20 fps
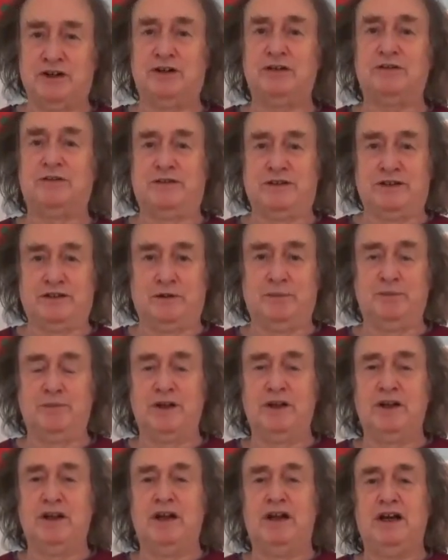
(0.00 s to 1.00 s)
feel,
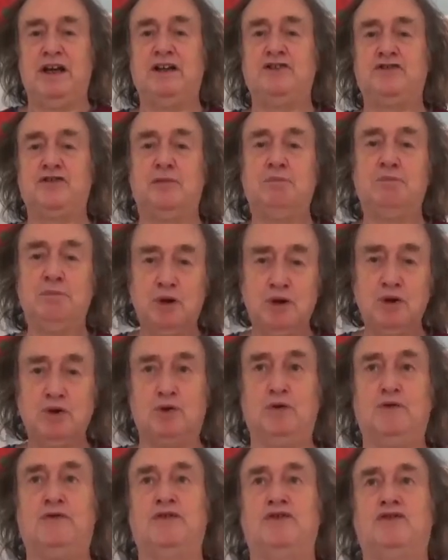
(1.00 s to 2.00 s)
is a
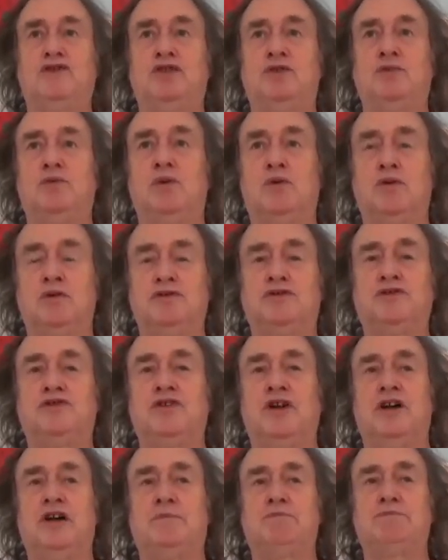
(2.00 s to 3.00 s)
move
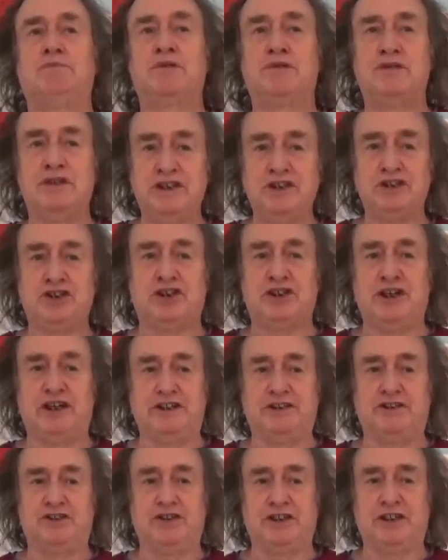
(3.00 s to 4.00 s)
towards
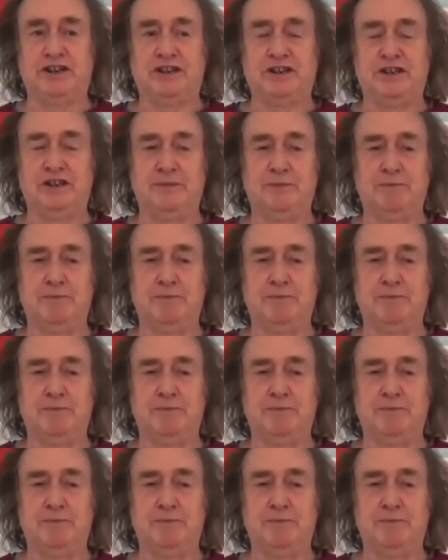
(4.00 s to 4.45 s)
appreciating